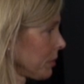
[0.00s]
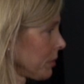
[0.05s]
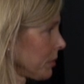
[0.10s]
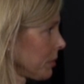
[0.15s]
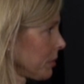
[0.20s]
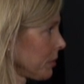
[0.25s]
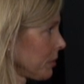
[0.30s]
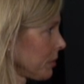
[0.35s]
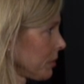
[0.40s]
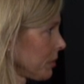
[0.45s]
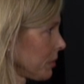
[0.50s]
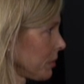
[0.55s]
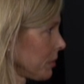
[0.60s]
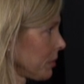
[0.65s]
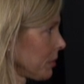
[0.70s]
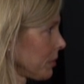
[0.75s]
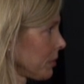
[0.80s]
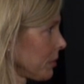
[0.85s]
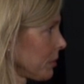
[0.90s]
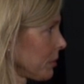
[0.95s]

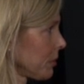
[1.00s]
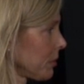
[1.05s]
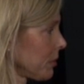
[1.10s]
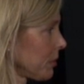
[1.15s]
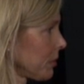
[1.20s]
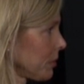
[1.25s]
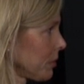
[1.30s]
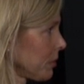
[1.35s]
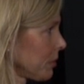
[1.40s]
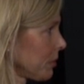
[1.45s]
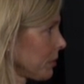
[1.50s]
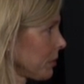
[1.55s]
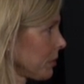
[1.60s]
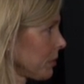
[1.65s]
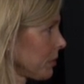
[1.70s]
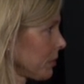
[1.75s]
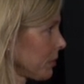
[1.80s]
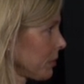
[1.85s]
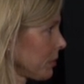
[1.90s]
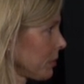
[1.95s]

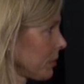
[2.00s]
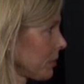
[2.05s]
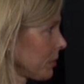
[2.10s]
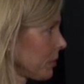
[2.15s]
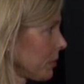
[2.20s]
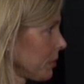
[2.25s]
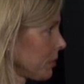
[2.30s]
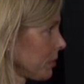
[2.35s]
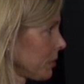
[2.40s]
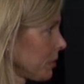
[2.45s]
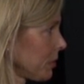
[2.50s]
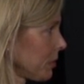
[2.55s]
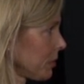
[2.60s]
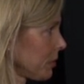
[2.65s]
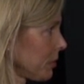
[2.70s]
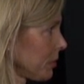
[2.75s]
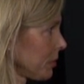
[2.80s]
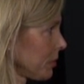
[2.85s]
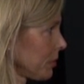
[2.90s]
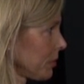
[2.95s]

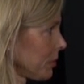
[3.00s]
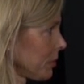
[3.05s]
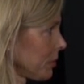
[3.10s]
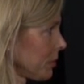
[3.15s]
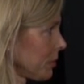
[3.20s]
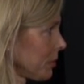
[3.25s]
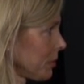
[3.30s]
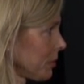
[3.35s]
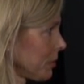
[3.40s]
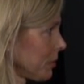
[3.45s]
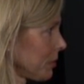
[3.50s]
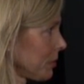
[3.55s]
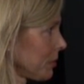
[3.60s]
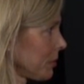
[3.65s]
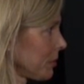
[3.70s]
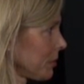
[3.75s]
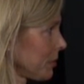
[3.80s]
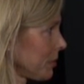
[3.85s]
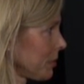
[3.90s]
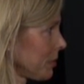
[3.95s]

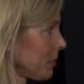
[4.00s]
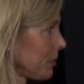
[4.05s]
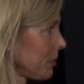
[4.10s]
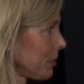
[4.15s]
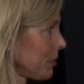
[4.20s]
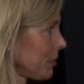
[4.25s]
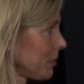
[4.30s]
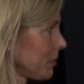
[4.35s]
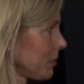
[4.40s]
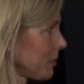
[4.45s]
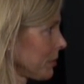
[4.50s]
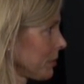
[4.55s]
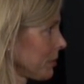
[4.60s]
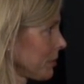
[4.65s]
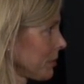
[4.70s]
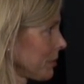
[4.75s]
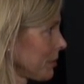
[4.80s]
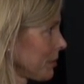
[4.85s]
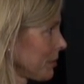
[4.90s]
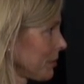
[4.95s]

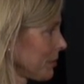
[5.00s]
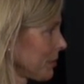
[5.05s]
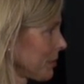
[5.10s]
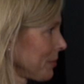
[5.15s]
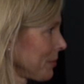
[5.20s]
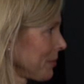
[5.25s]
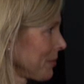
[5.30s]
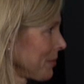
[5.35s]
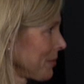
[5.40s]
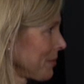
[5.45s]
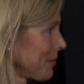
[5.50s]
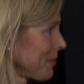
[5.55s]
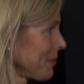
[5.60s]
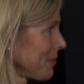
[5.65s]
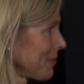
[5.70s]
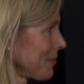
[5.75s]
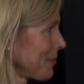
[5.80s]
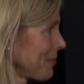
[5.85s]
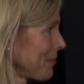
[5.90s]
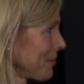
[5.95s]

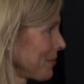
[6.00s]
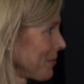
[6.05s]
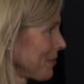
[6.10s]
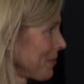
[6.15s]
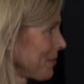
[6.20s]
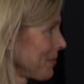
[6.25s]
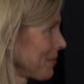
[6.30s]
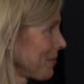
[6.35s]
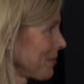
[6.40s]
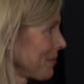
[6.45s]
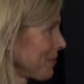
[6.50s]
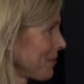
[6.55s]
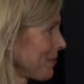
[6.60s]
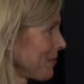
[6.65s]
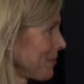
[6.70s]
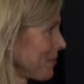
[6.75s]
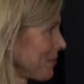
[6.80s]
This person isn't speaking.